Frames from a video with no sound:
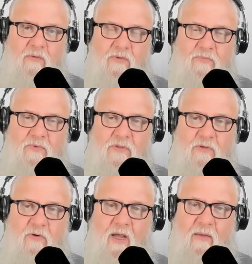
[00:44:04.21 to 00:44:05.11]
that I was
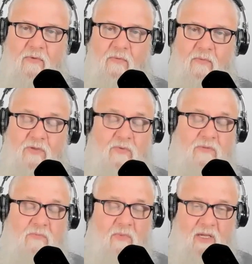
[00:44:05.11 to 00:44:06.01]
prescribed, which
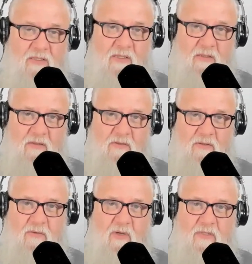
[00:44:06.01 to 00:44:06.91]
was amazing,
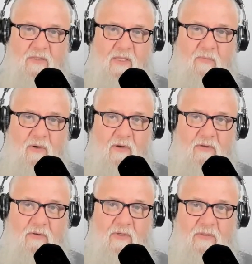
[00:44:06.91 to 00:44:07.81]
just to answer that part
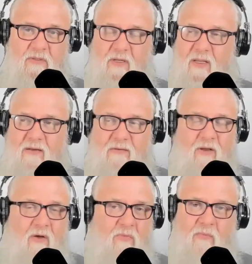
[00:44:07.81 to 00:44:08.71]
of the question, I had
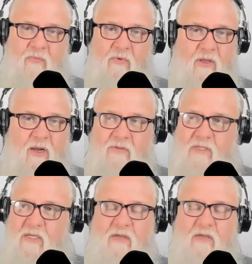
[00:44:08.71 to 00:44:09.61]
no problem with it. I
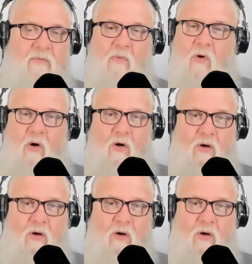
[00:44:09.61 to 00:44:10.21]
was like, give me more.